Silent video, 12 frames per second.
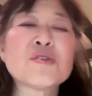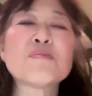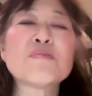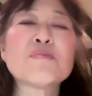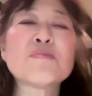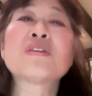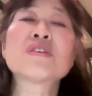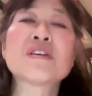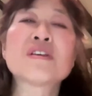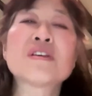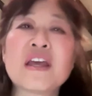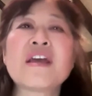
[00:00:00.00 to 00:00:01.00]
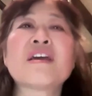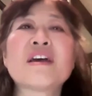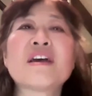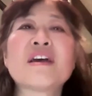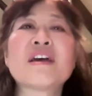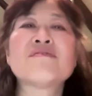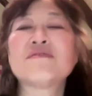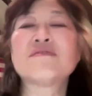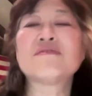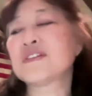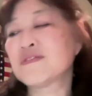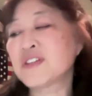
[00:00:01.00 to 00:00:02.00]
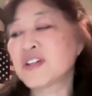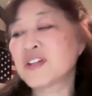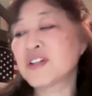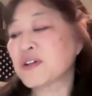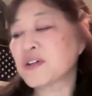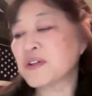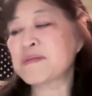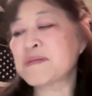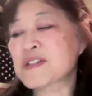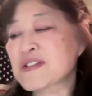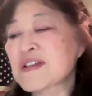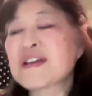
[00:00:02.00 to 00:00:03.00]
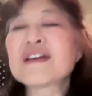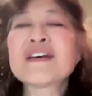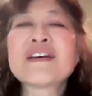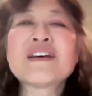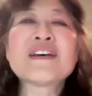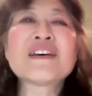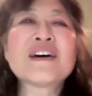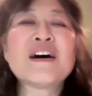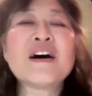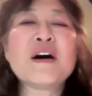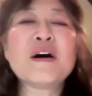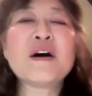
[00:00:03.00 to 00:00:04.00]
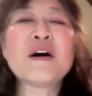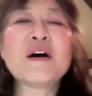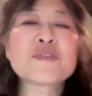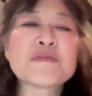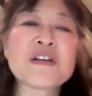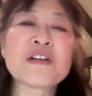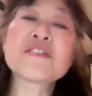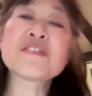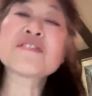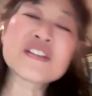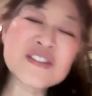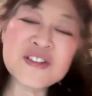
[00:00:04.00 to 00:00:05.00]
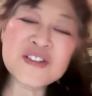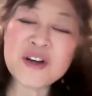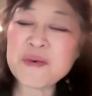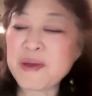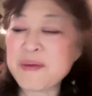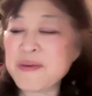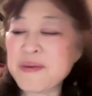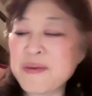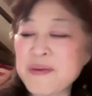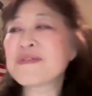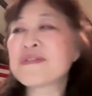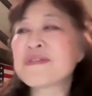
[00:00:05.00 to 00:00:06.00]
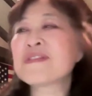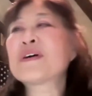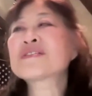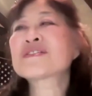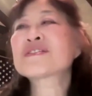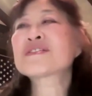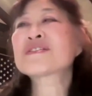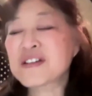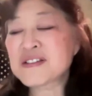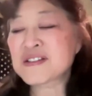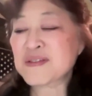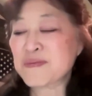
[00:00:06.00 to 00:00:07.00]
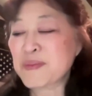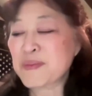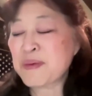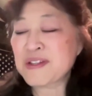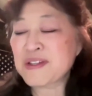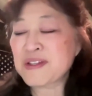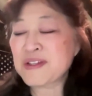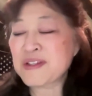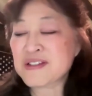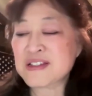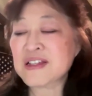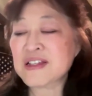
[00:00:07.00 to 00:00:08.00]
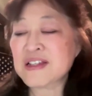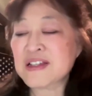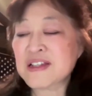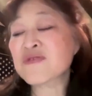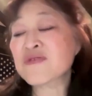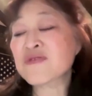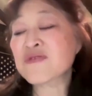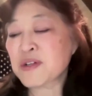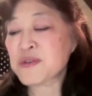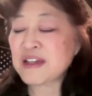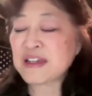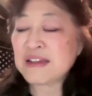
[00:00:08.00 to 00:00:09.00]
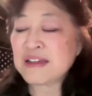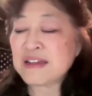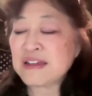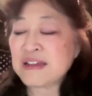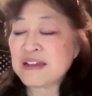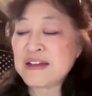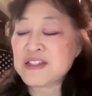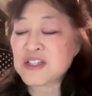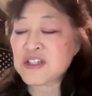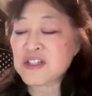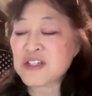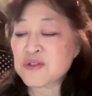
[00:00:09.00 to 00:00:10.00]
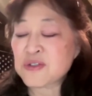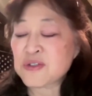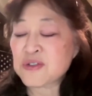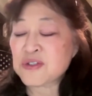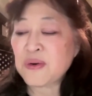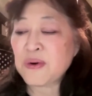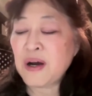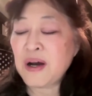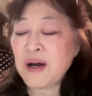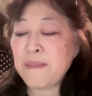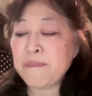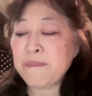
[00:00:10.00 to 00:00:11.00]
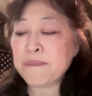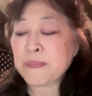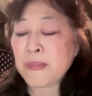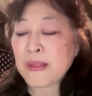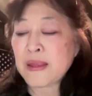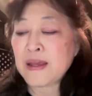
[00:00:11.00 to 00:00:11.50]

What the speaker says: treatment using an AAV vehicle. I'm just sure I'm telling you things you know, but maybe the rest of the audience maybe is less familiar with these issues. So